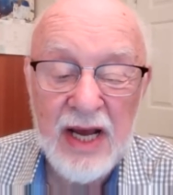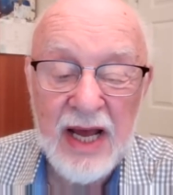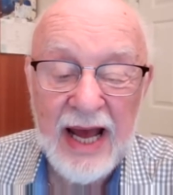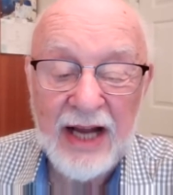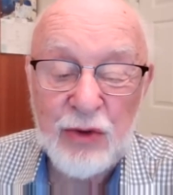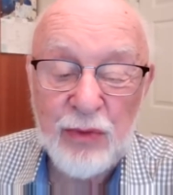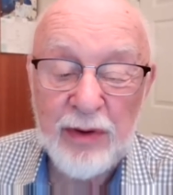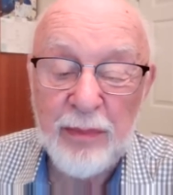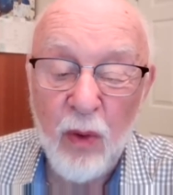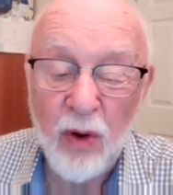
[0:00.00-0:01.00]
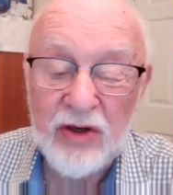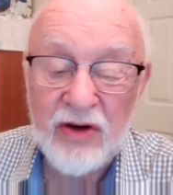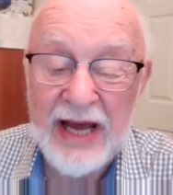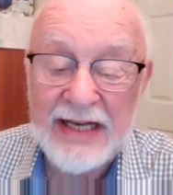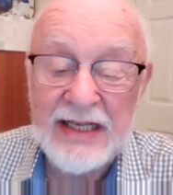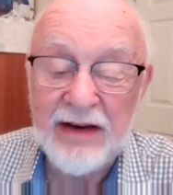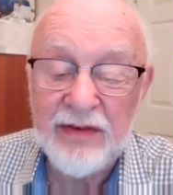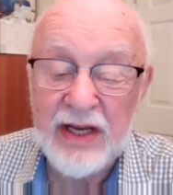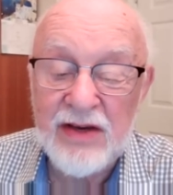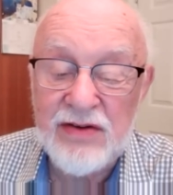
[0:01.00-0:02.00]
and to report on
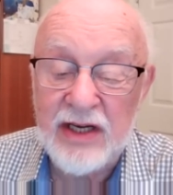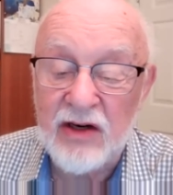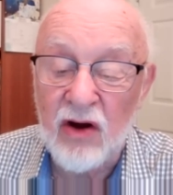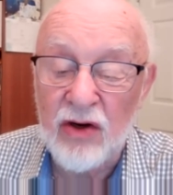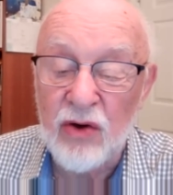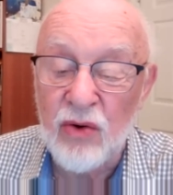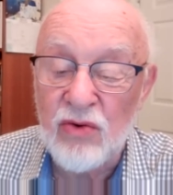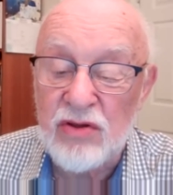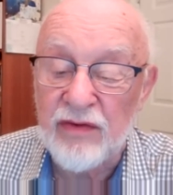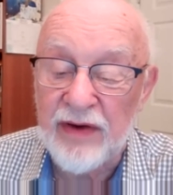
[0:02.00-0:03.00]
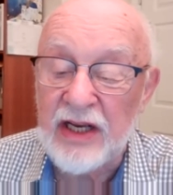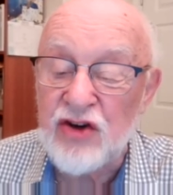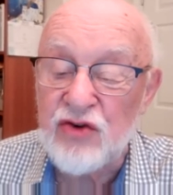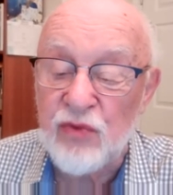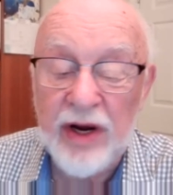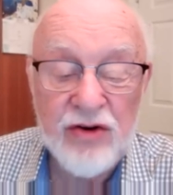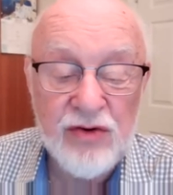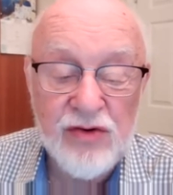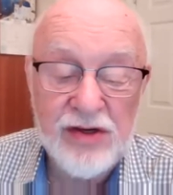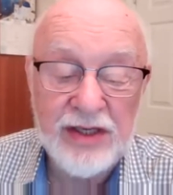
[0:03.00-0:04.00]
activities and on news of any
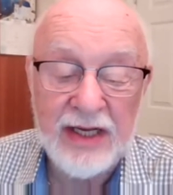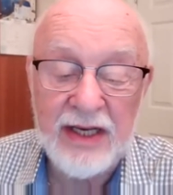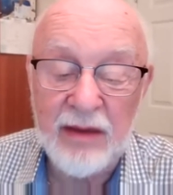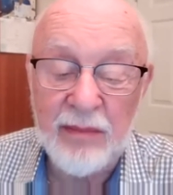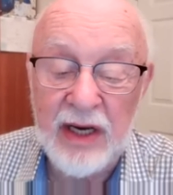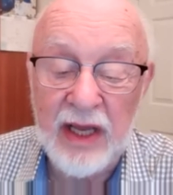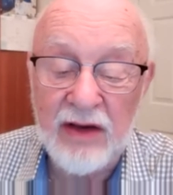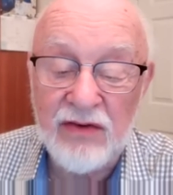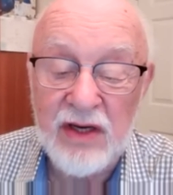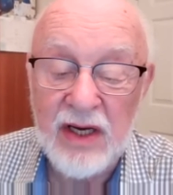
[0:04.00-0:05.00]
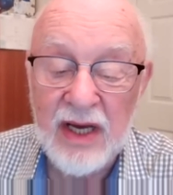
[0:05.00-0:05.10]
strangers attending meetings.